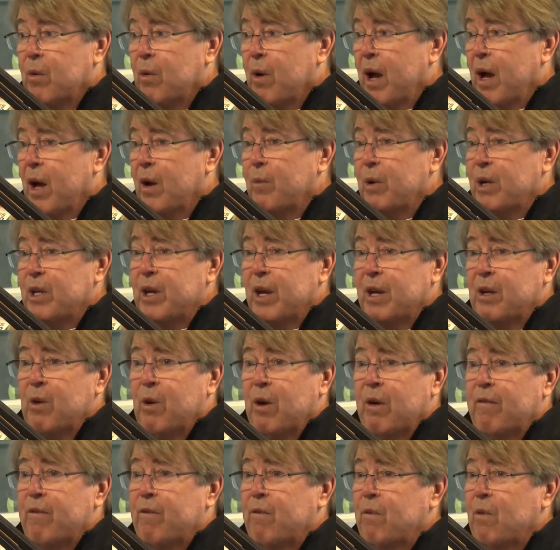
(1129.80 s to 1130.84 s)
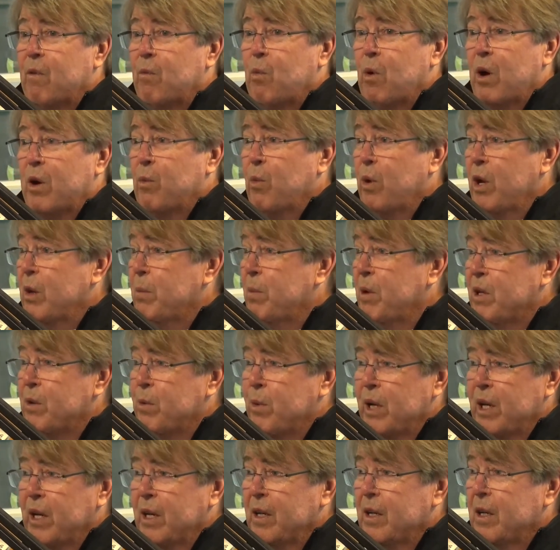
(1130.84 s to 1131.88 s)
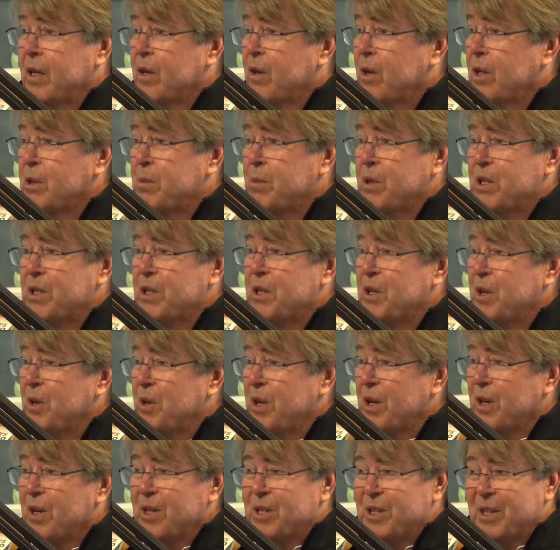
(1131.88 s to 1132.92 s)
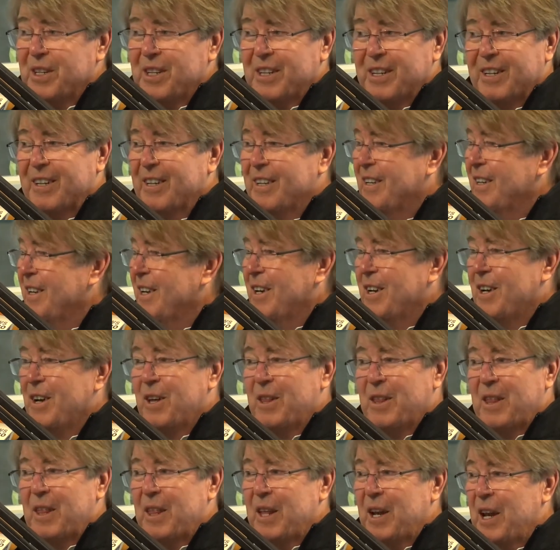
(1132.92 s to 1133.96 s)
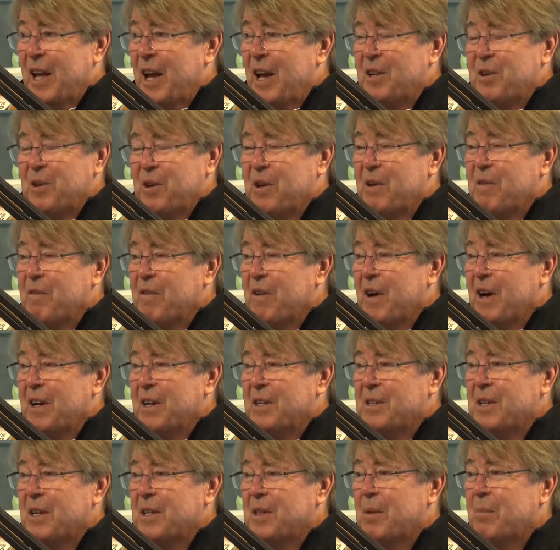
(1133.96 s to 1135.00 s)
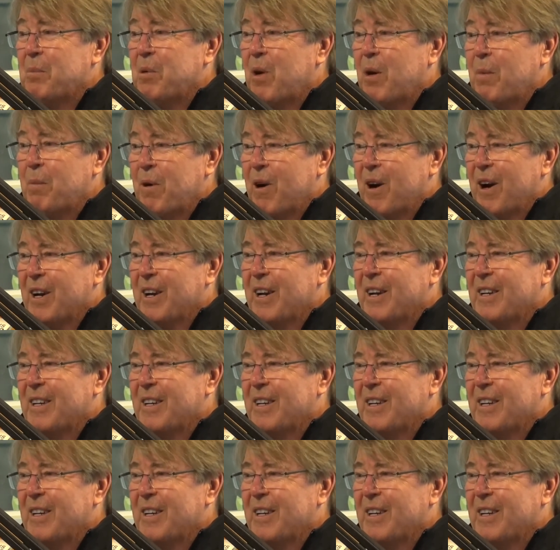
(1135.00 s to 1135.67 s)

round. We take off 1 week between Christmas and New Year's, and other than that, you can find us at the ballpark.